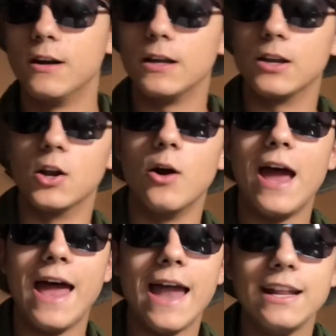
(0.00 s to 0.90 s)
You know,
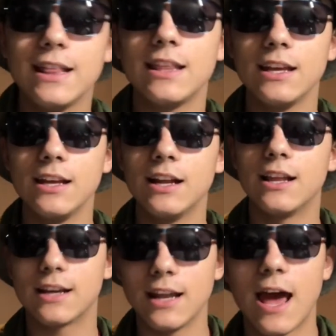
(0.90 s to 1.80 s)
anything
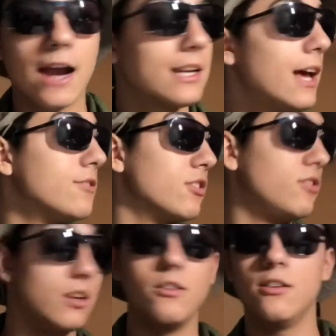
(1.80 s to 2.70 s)
that can act as a
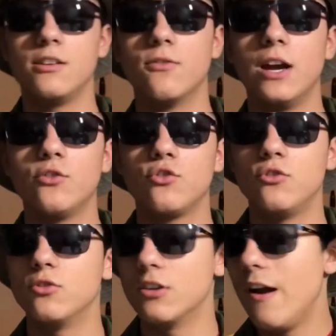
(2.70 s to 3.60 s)
signaling device, just
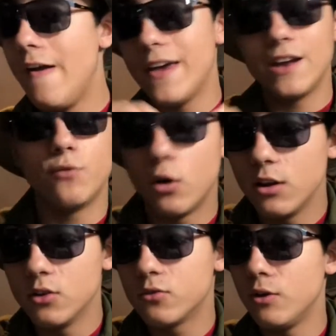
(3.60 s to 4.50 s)
use it. And if all
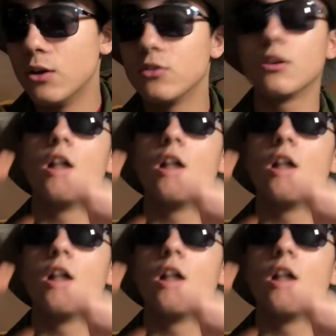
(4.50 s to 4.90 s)
else fails,